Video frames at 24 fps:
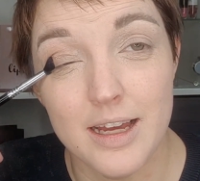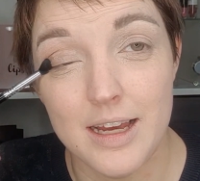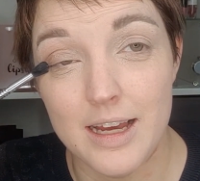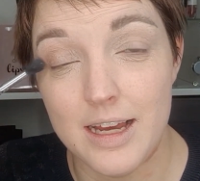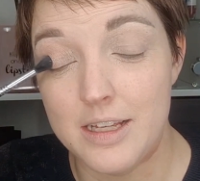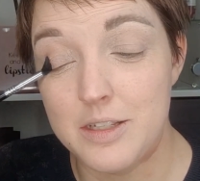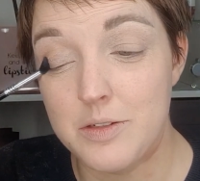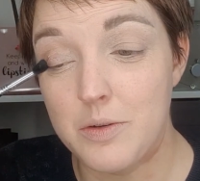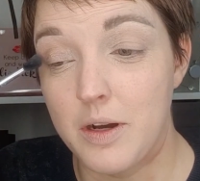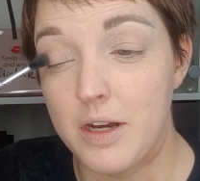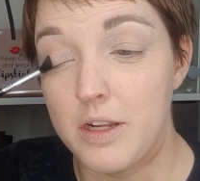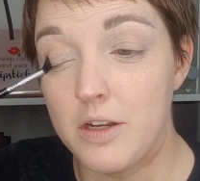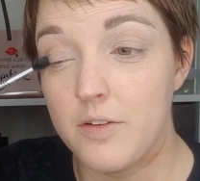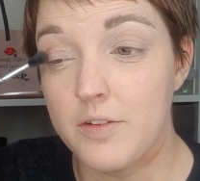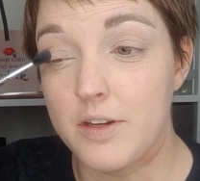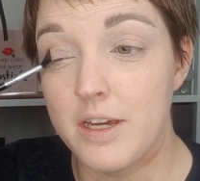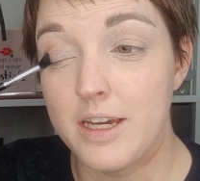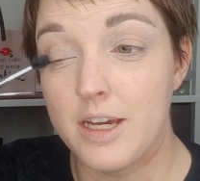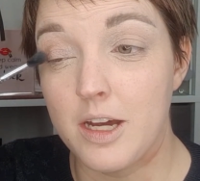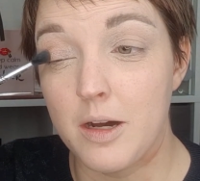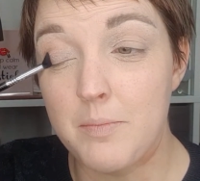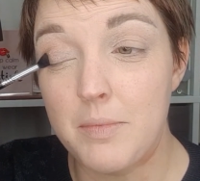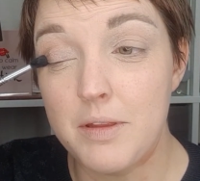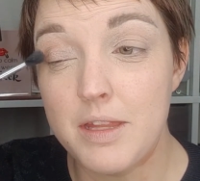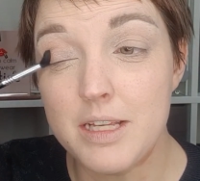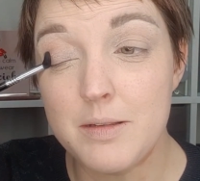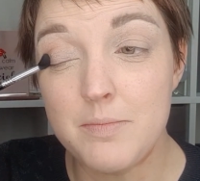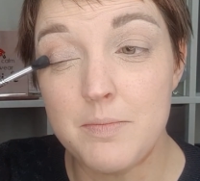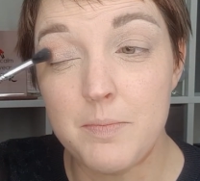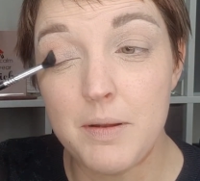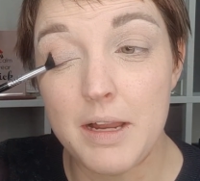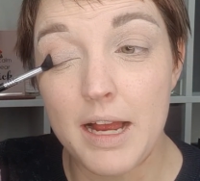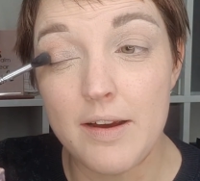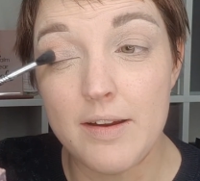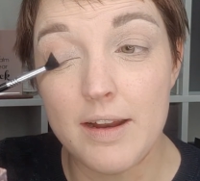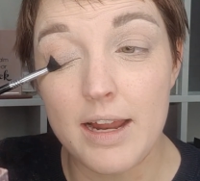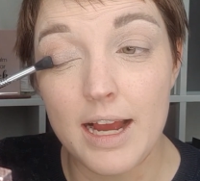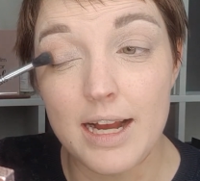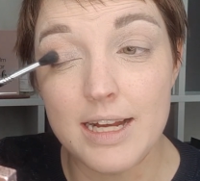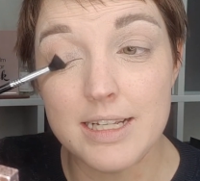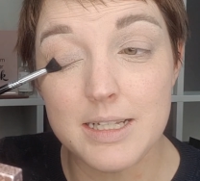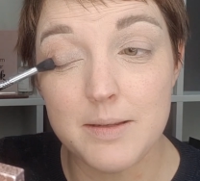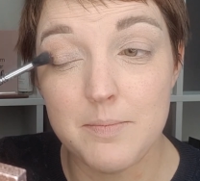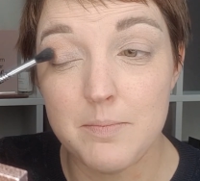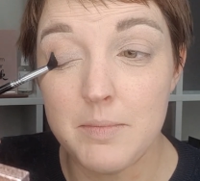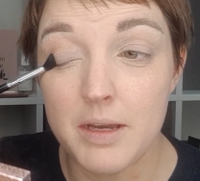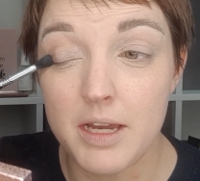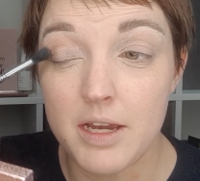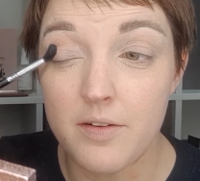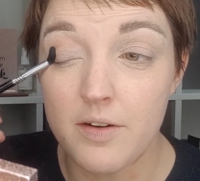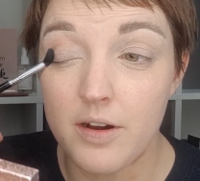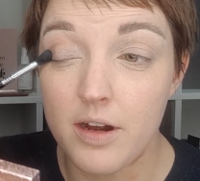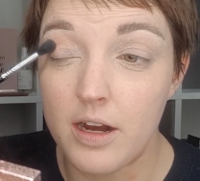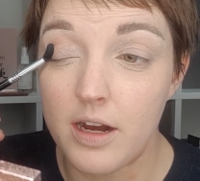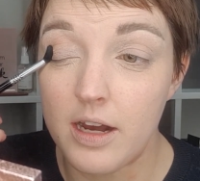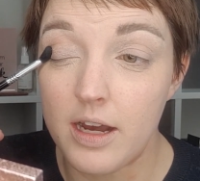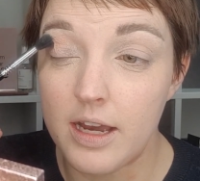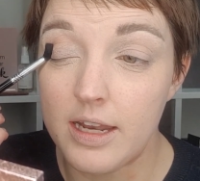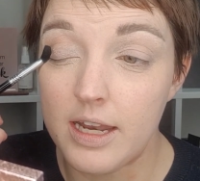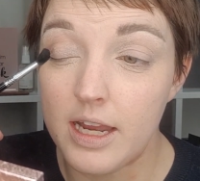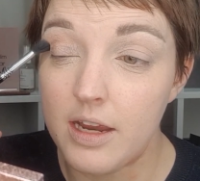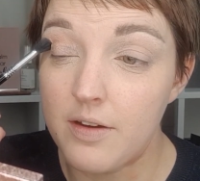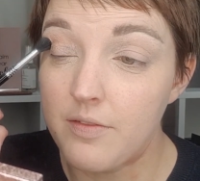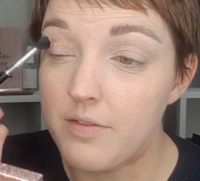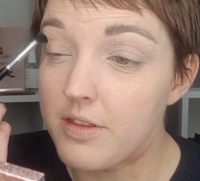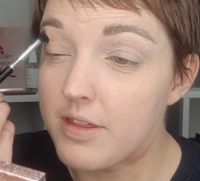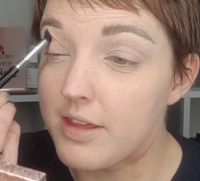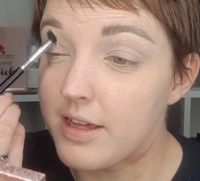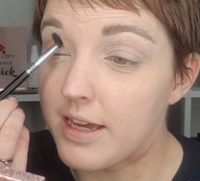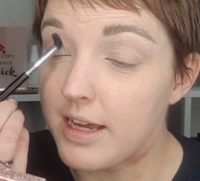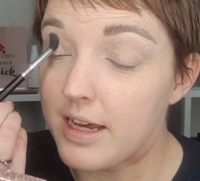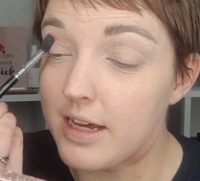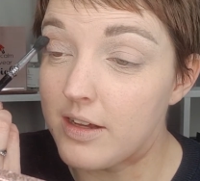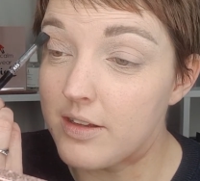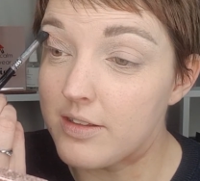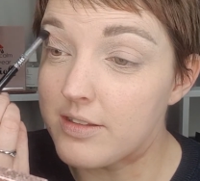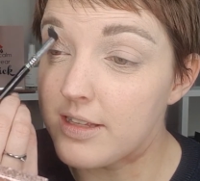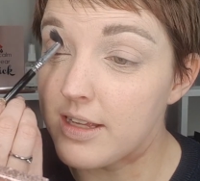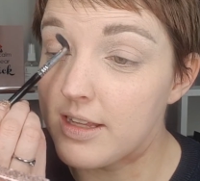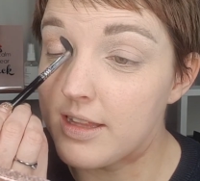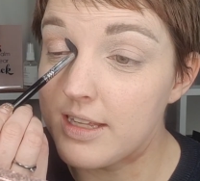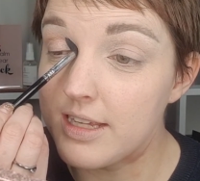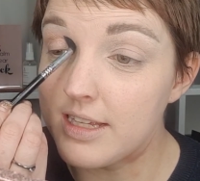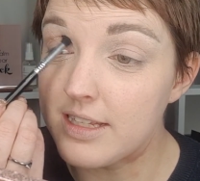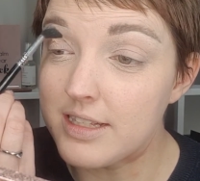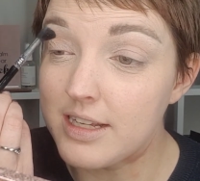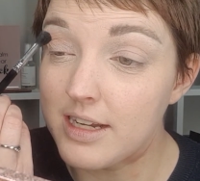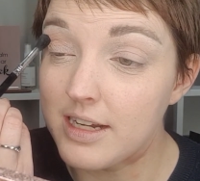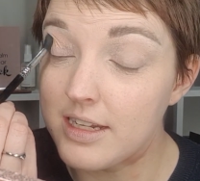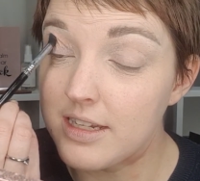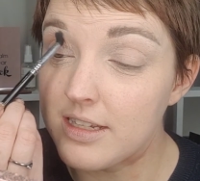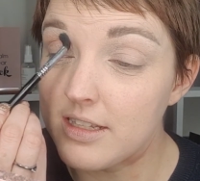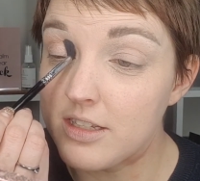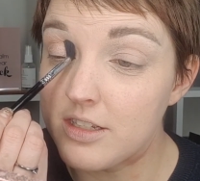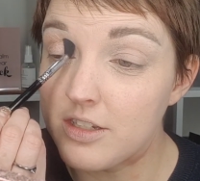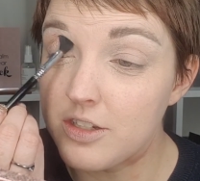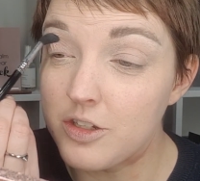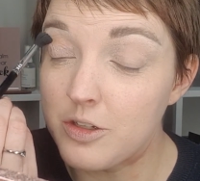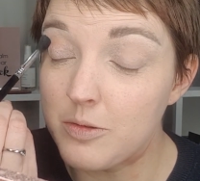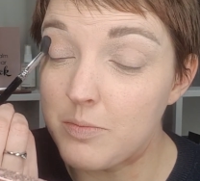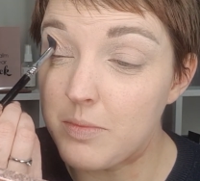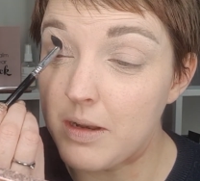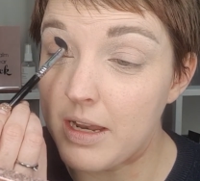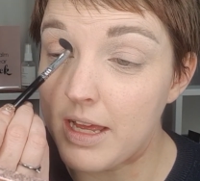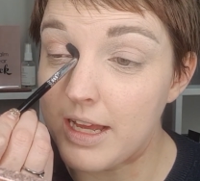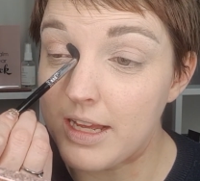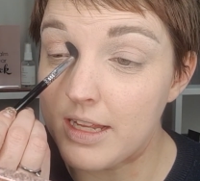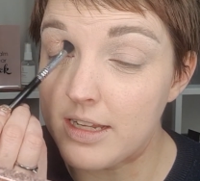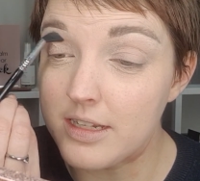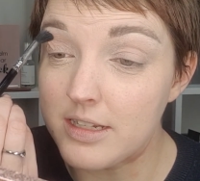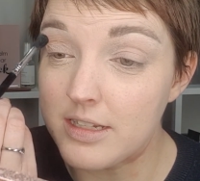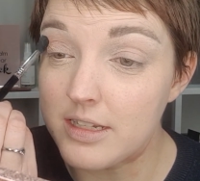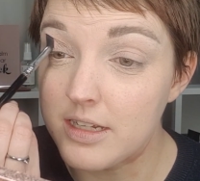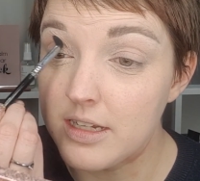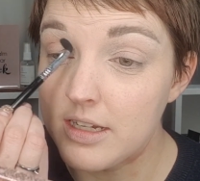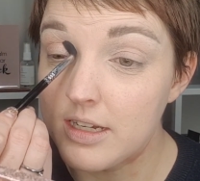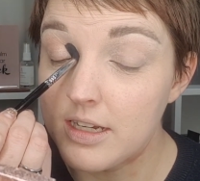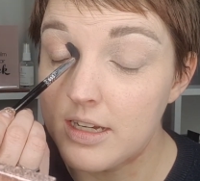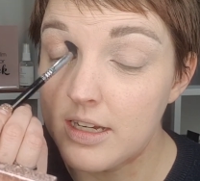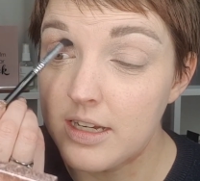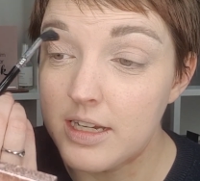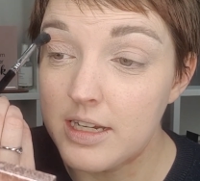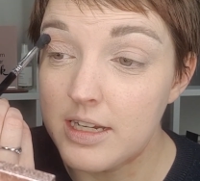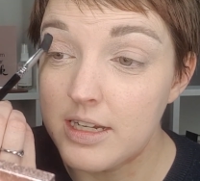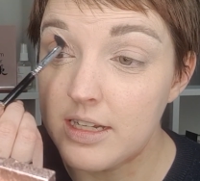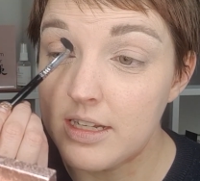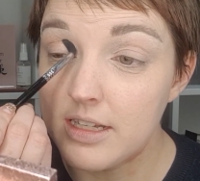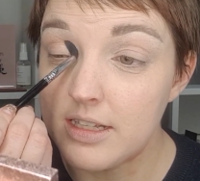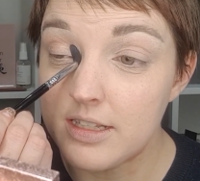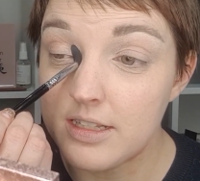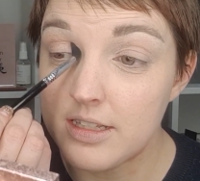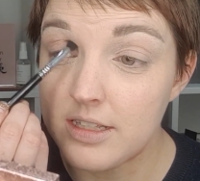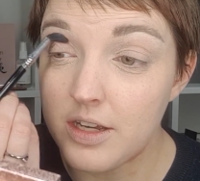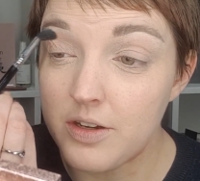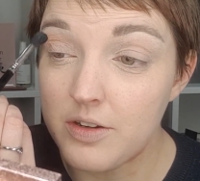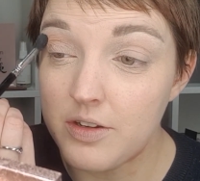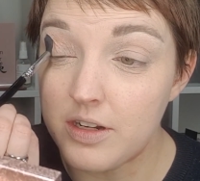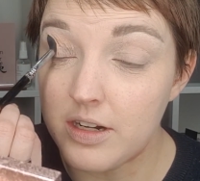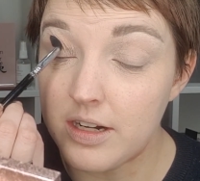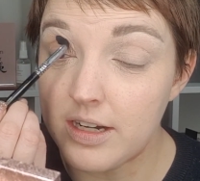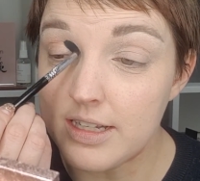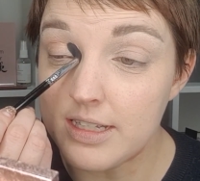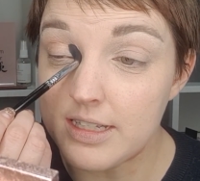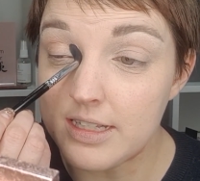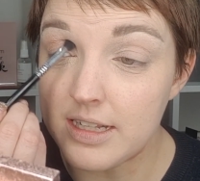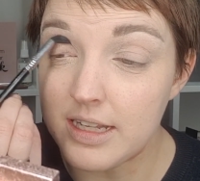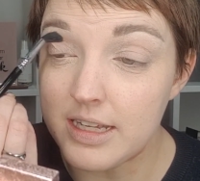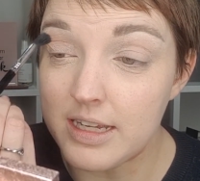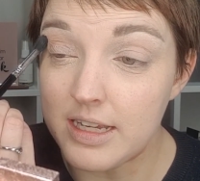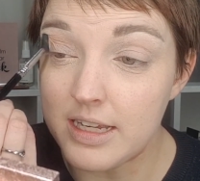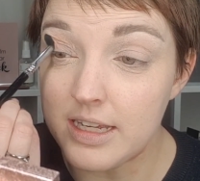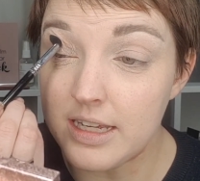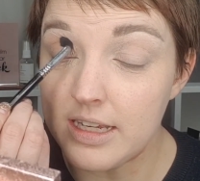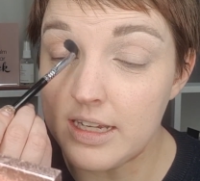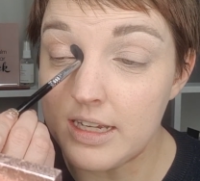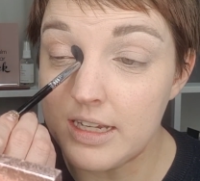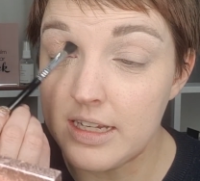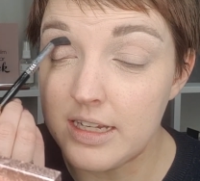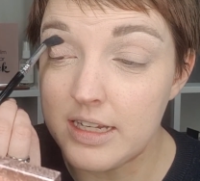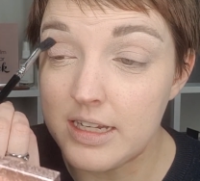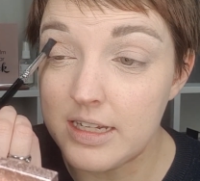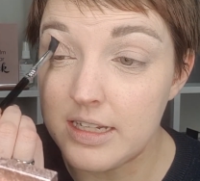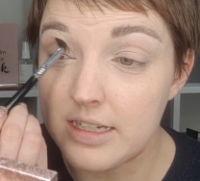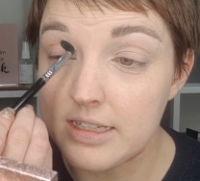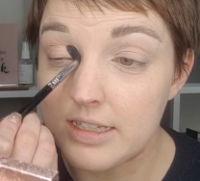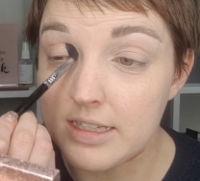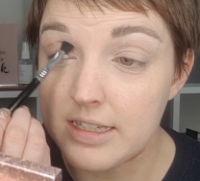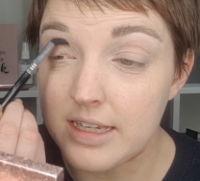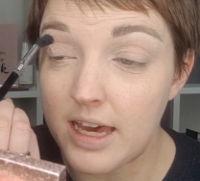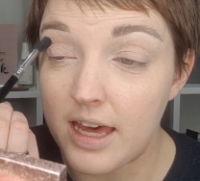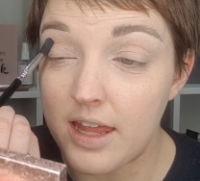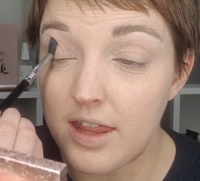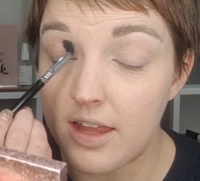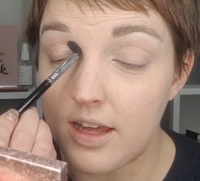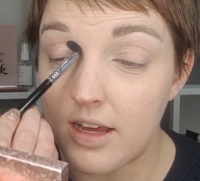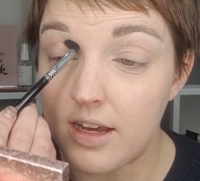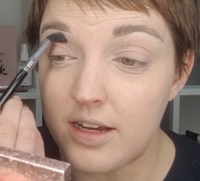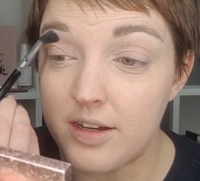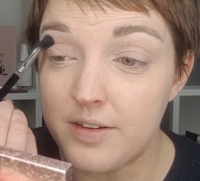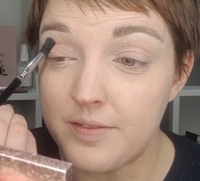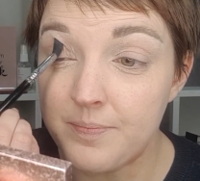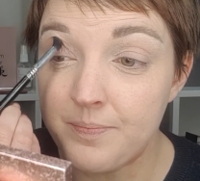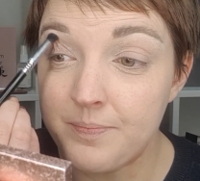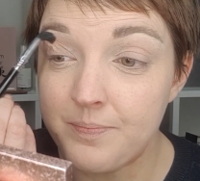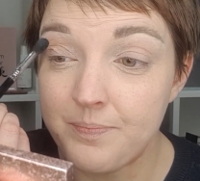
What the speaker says: Has quite a lot of kick up. But this palette has a mirror and everything else, and these colours do blend so nicely together.